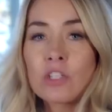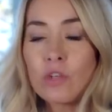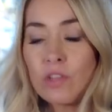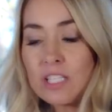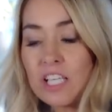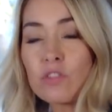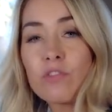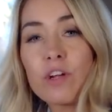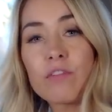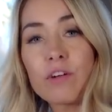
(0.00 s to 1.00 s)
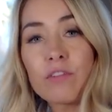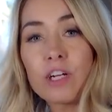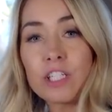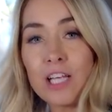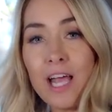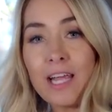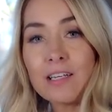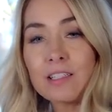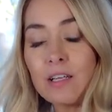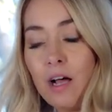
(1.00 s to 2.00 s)
So this gets very, very, very
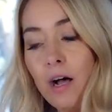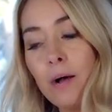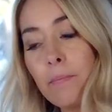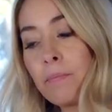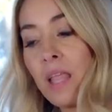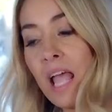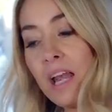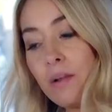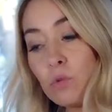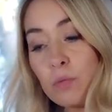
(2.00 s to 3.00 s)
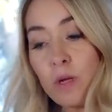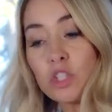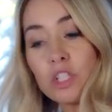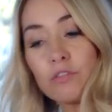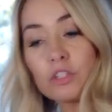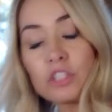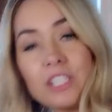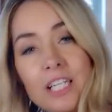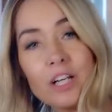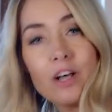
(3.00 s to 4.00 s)
tight, um, and especially if you're
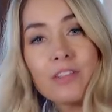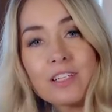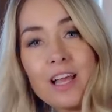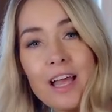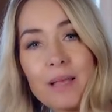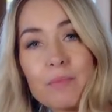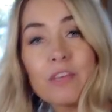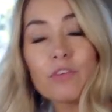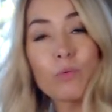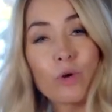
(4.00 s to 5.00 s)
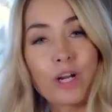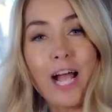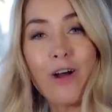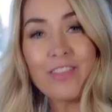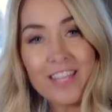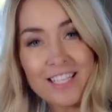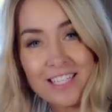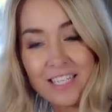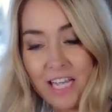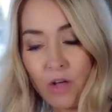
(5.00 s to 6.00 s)
sitting all the time, if you work out and then
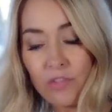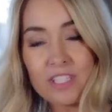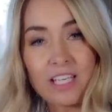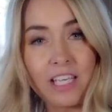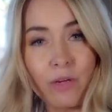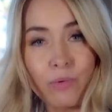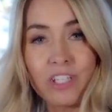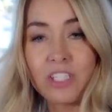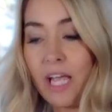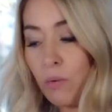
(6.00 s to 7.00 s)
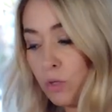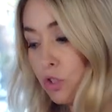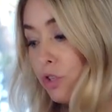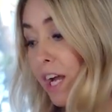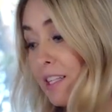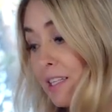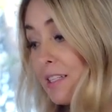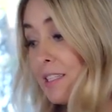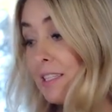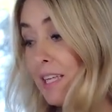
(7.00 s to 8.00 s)
sit down, this can get really tight, which creates a
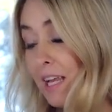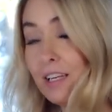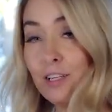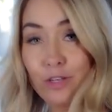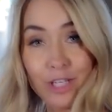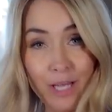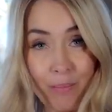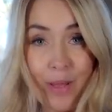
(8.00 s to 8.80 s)
distended looking